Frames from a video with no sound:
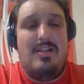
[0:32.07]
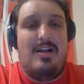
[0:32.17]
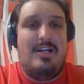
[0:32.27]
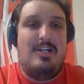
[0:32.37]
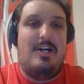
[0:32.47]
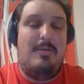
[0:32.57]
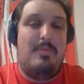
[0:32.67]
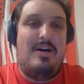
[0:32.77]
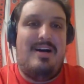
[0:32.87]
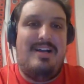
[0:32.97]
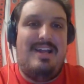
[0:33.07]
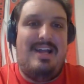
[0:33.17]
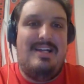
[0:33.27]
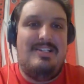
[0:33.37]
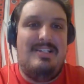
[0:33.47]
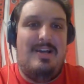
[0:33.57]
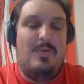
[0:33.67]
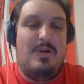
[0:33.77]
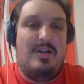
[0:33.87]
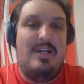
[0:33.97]
Locked On Podcast
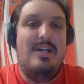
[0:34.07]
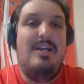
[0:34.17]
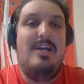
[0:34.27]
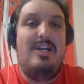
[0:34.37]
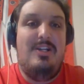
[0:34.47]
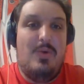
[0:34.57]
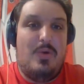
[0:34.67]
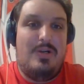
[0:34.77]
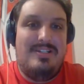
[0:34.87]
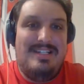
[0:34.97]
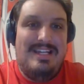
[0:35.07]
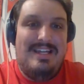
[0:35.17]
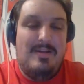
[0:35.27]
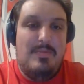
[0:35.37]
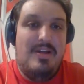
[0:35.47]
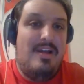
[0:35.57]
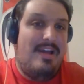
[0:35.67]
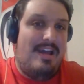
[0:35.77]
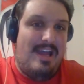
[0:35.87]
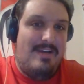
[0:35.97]
Network, your team
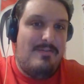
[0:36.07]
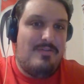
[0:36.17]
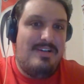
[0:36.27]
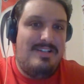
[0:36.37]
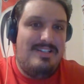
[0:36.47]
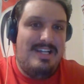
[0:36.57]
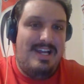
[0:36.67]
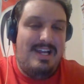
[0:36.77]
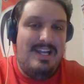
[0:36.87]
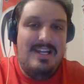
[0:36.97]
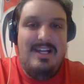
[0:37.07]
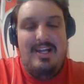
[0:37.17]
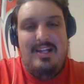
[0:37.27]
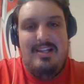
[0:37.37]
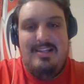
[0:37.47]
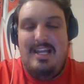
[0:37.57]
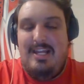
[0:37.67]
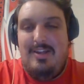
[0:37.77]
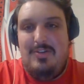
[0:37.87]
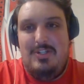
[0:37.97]
every day.
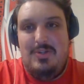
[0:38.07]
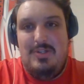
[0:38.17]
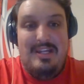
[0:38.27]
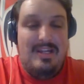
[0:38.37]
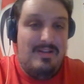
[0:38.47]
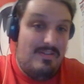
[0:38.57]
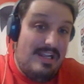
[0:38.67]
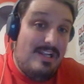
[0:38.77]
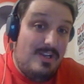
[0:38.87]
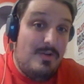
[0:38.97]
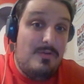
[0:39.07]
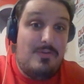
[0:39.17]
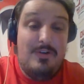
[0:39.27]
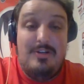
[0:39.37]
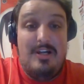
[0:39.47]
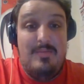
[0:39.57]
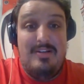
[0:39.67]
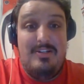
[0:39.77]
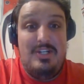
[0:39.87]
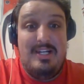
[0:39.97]
Thank you to the thank you for
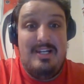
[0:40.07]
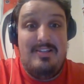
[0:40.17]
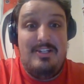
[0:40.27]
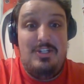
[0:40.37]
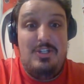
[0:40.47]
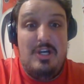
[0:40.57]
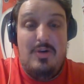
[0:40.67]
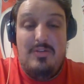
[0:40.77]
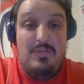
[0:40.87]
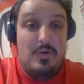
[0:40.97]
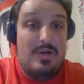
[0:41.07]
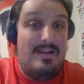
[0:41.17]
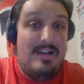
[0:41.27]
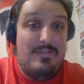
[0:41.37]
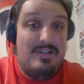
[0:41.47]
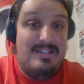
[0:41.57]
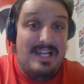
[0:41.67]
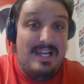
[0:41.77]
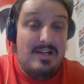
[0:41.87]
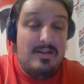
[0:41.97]
coming and checking out this show. If you are an
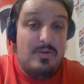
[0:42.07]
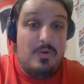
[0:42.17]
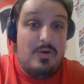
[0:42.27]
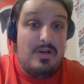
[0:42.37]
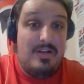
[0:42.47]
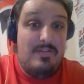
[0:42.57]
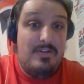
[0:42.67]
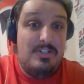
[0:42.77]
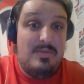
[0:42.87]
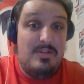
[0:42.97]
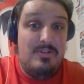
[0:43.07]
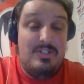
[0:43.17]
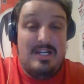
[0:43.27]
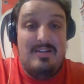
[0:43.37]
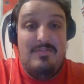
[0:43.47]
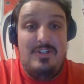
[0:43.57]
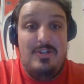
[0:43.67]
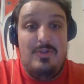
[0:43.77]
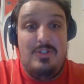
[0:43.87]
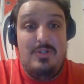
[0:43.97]
everydayer, or if you're someone who's kind of
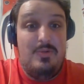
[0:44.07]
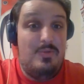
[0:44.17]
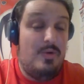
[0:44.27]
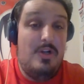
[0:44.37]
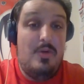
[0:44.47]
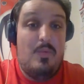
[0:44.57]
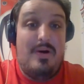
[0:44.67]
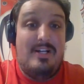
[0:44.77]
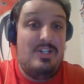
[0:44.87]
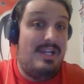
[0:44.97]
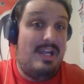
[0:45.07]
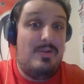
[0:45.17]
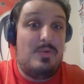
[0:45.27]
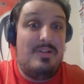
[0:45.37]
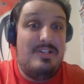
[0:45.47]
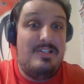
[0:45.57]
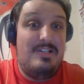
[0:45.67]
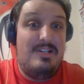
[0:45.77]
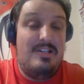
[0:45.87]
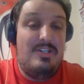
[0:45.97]
new to watching and or
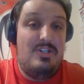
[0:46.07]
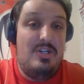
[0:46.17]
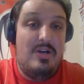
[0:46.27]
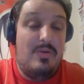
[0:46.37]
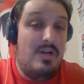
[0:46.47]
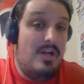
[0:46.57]
listening to this show,